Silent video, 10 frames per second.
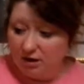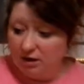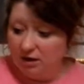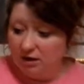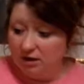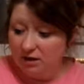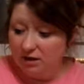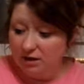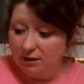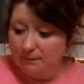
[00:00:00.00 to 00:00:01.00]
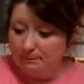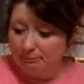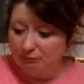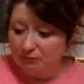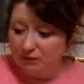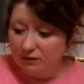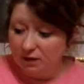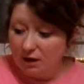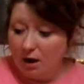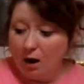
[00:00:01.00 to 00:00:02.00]
um,
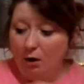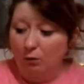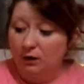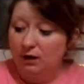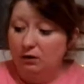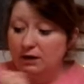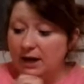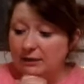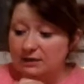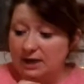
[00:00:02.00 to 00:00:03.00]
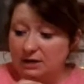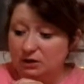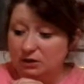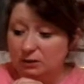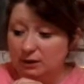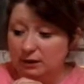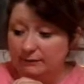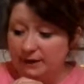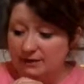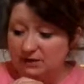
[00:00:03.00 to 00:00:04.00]
oh, We Go Together's on here too. I
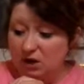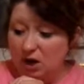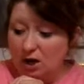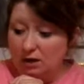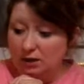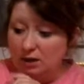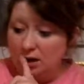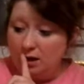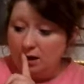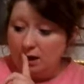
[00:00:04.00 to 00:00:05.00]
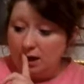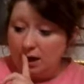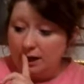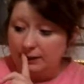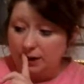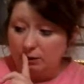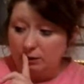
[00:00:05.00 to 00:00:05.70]
love that song. And There